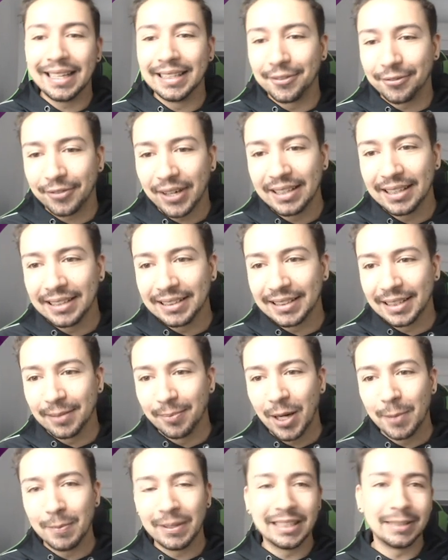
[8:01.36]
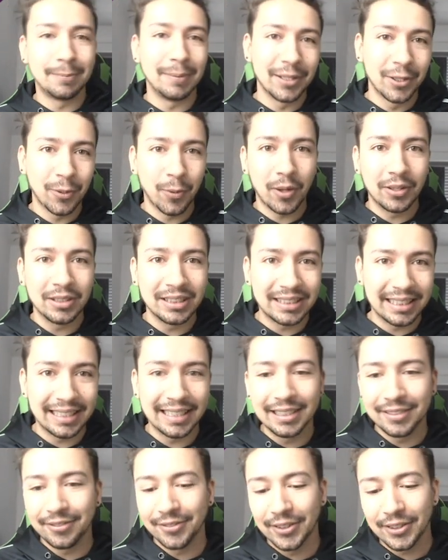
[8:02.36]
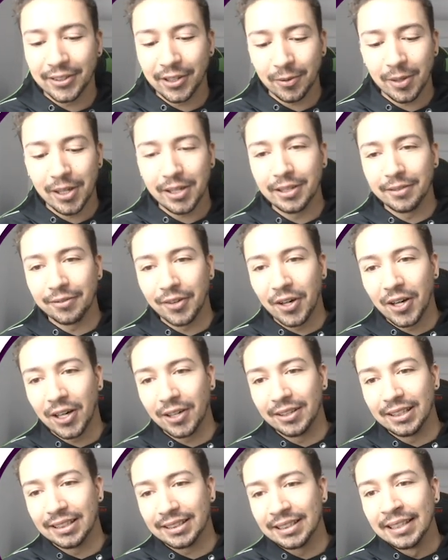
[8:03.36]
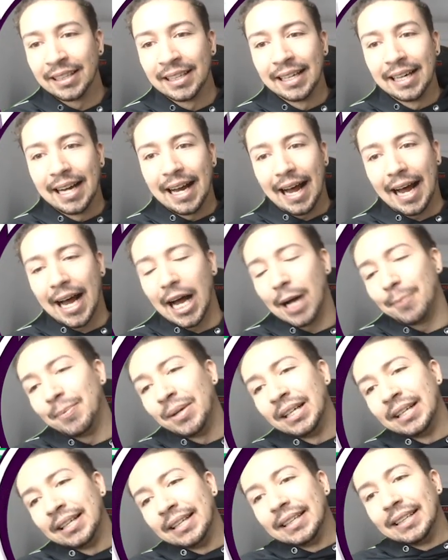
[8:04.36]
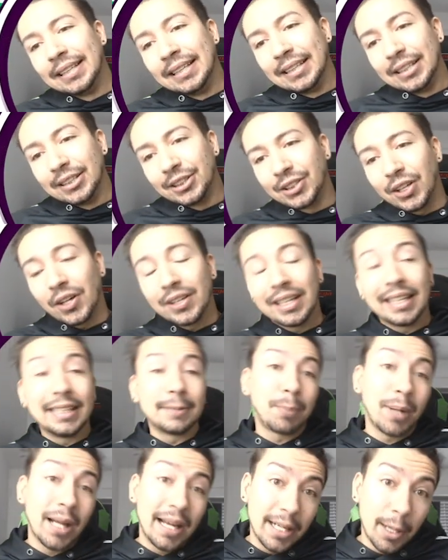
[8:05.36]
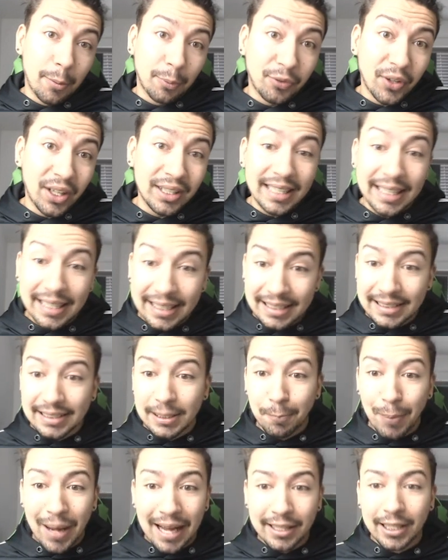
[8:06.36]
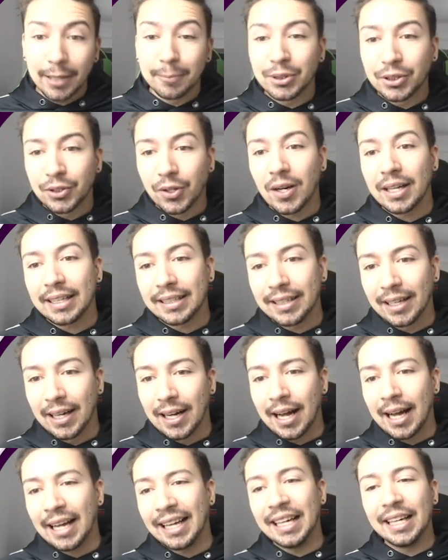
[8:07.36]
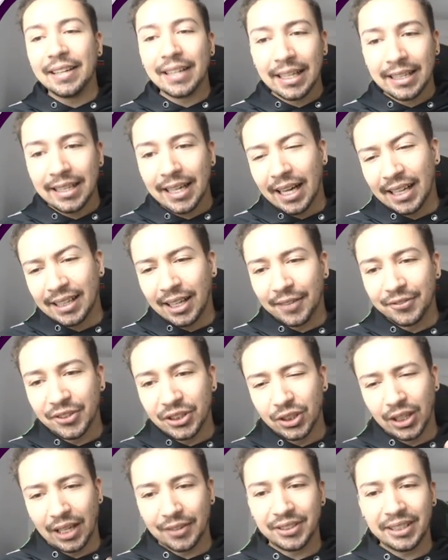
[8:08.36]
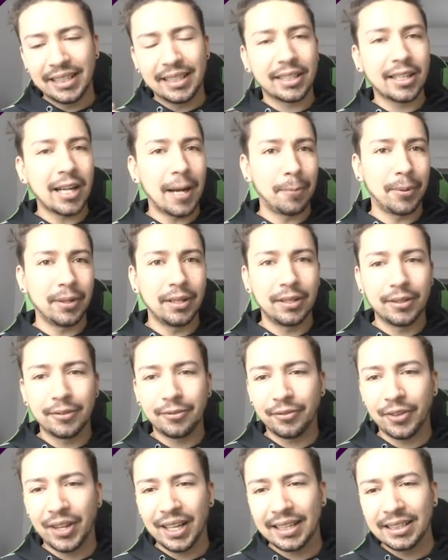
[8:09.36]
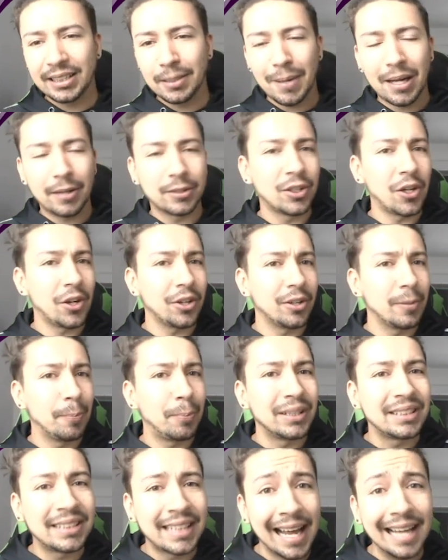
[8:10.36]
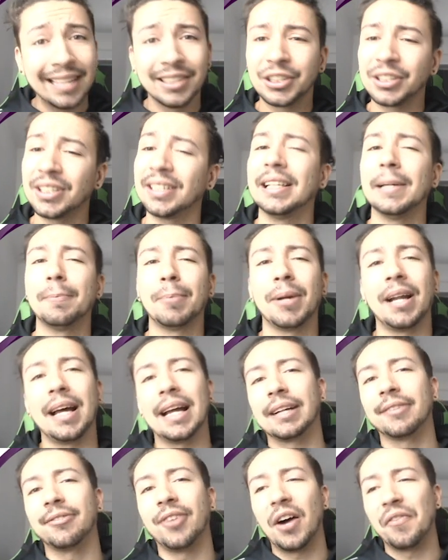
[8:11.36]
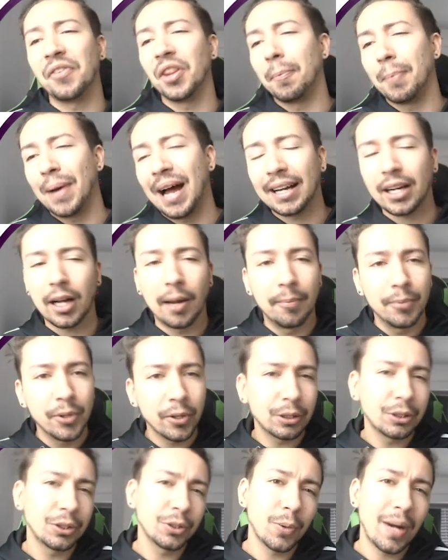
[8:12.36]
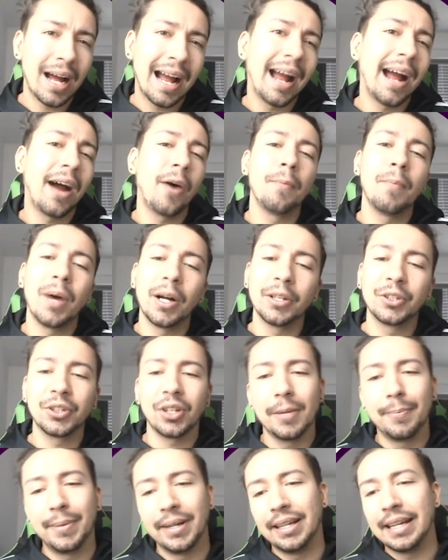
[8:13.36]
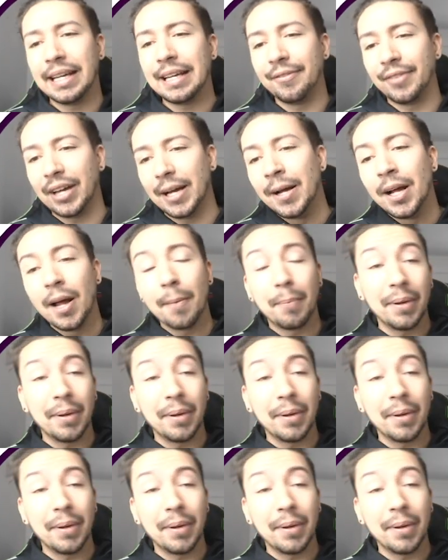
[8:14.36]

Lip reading: play in the friendlies at the moment. He's been quarantined for coronavirus. Son is playing up front. He is the backup striker. I've seen a couple of things about Tottenham potentially playing five at the back. I'm not sure how much I believe it.